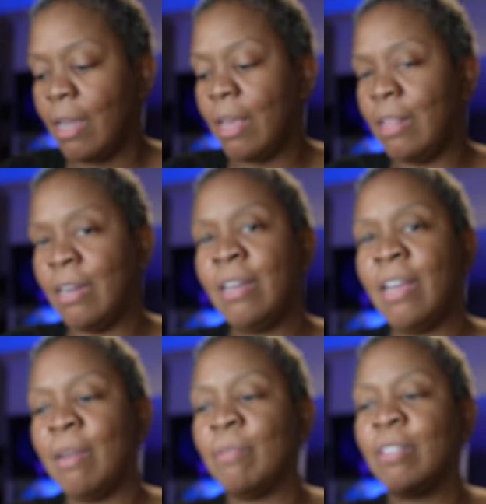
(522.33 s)
and then it
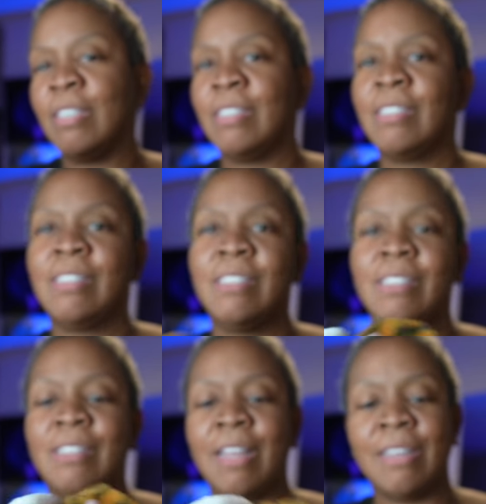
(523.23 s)
came with this.
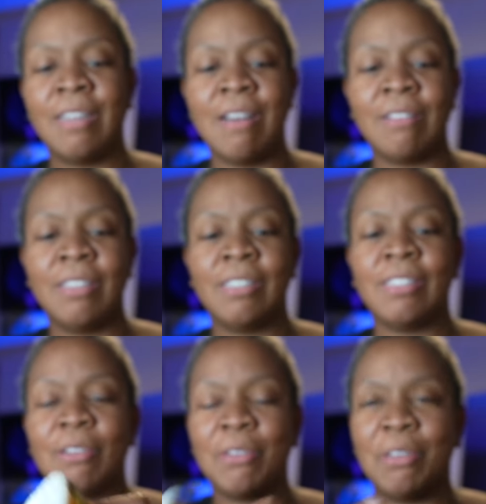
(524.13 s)
Like, y'all, this is
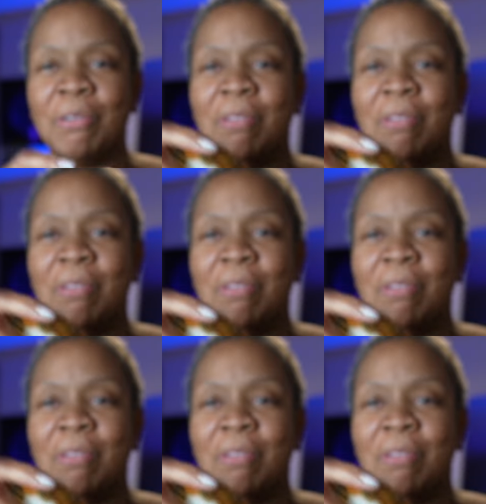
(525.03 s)
so cute.